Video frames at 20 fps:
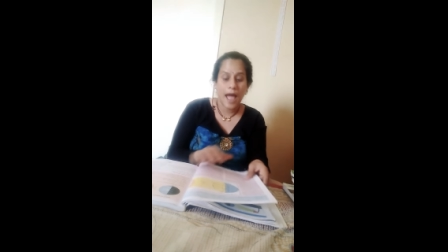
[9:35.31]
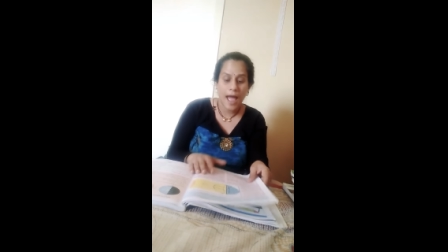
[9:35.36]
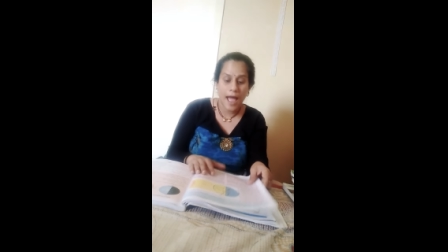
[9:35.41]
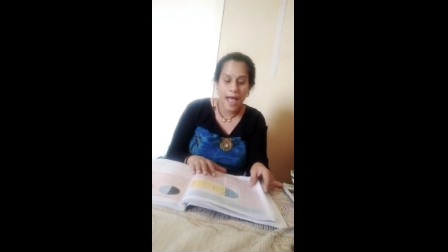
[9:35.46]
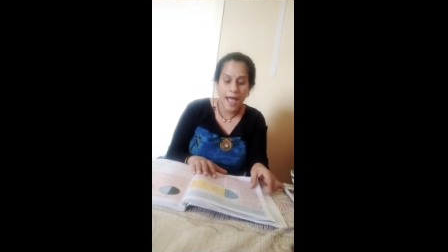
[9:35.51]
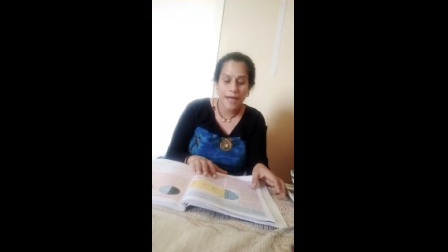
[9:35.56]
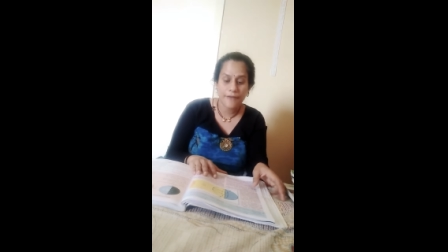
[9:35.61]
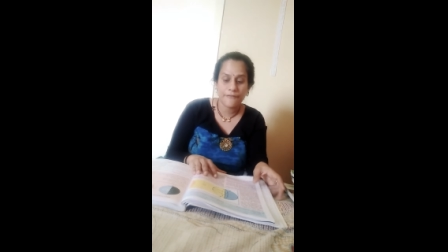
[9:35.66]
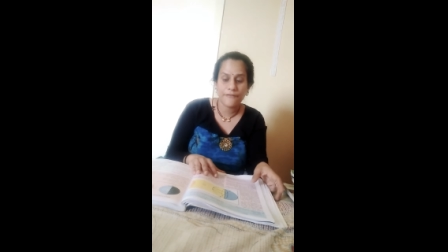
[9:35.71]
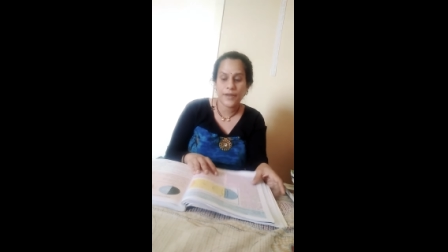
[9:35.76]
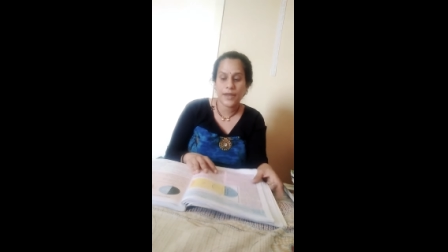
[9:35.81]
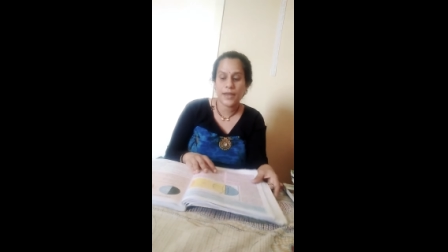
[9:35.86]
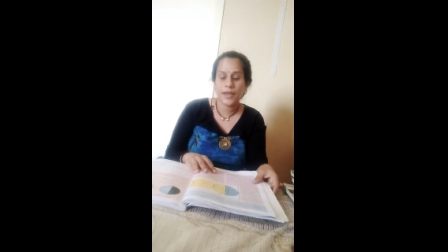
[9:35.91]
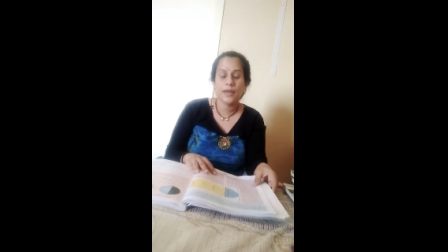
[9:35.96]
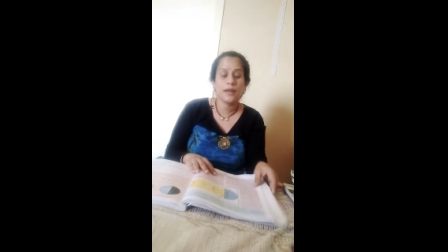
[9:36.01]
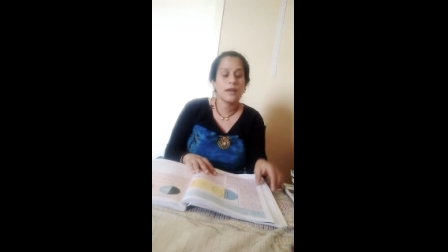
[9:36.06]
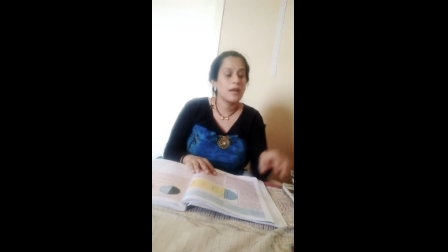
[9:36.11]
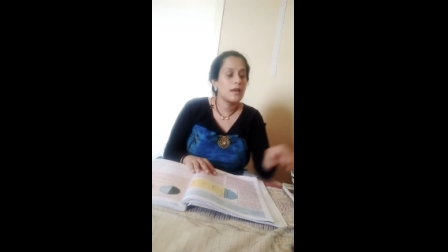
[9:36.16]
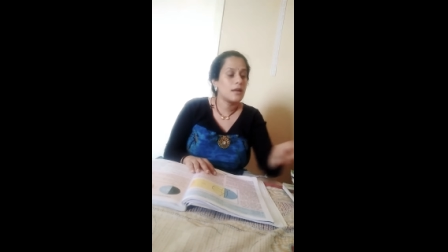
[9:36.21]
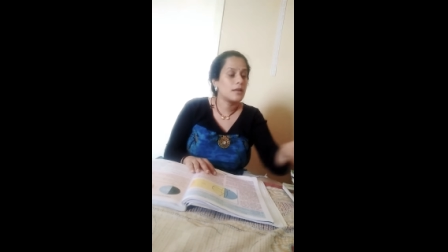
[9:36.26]

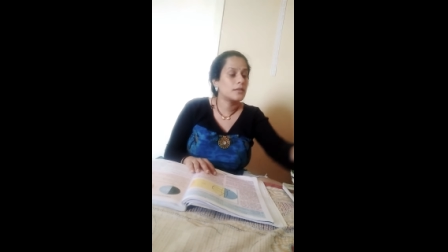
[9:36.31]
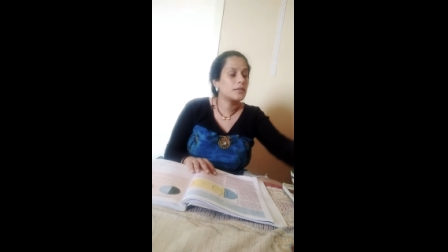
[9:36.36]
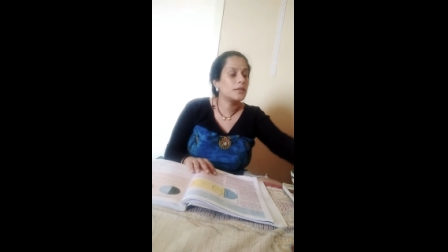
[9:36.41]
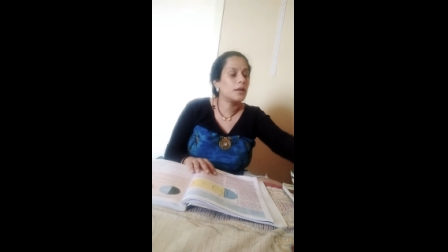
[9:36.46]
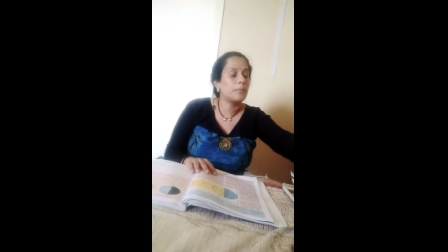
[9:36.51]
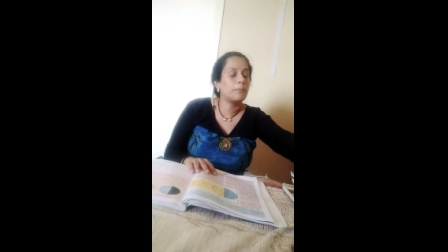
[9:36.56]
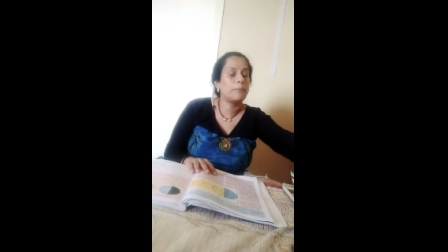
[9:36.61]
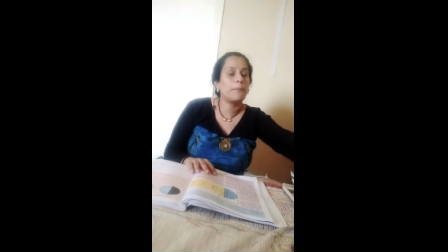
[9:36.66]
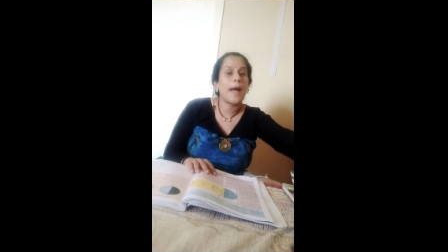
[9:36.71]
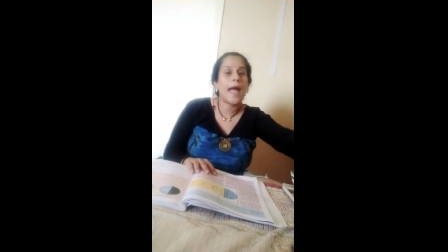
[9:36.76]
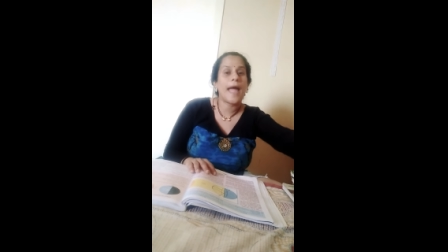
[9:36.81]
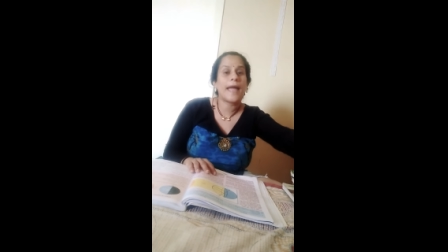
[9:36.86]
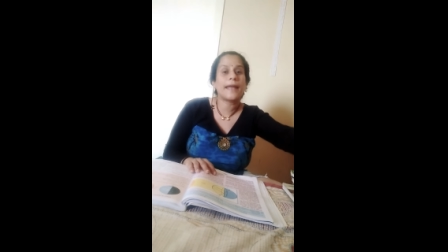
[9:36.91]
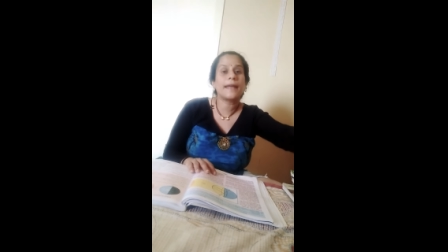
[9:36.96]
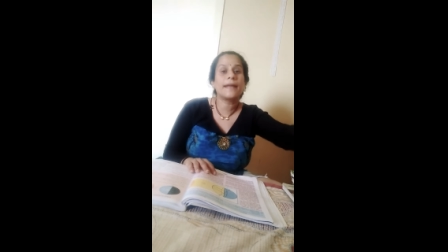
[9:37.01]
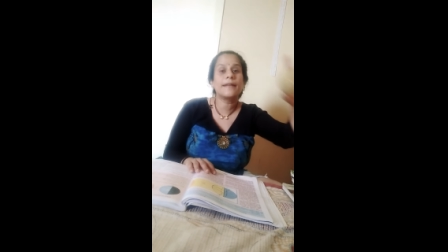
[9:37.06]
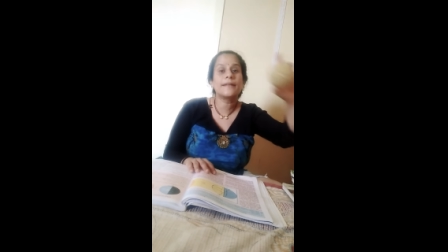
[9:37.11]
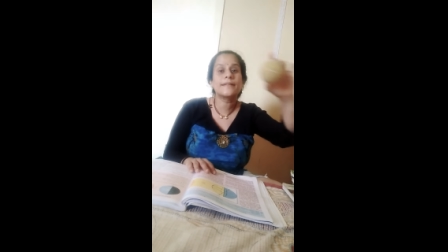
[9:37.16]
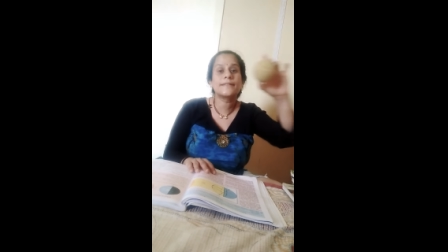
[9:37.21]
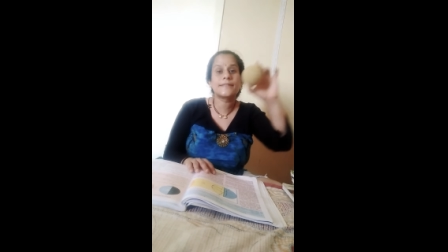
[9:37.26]
having the
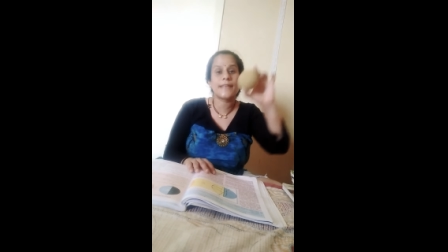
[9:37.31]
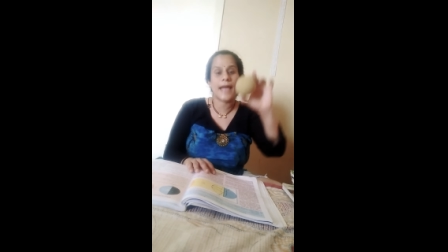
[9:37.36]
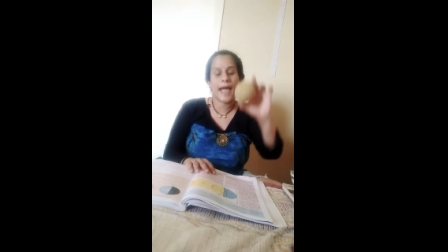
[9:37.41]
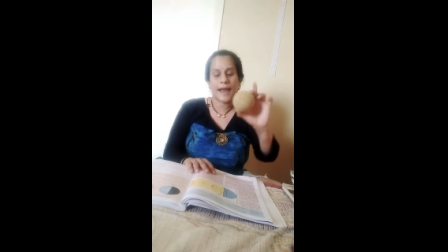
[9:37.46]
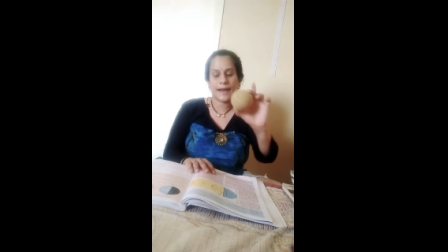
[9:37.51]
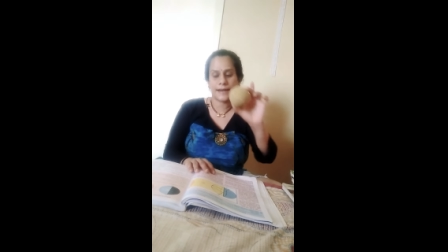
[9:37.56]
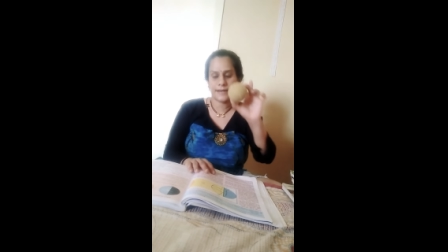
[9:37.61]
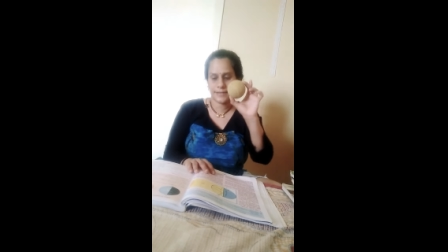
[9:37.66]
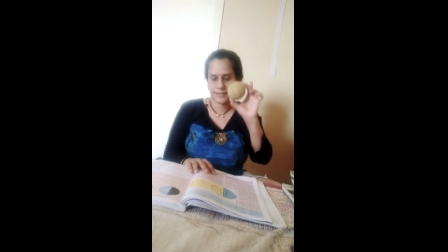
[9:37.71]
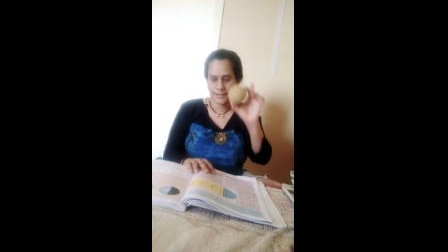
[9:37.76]
exact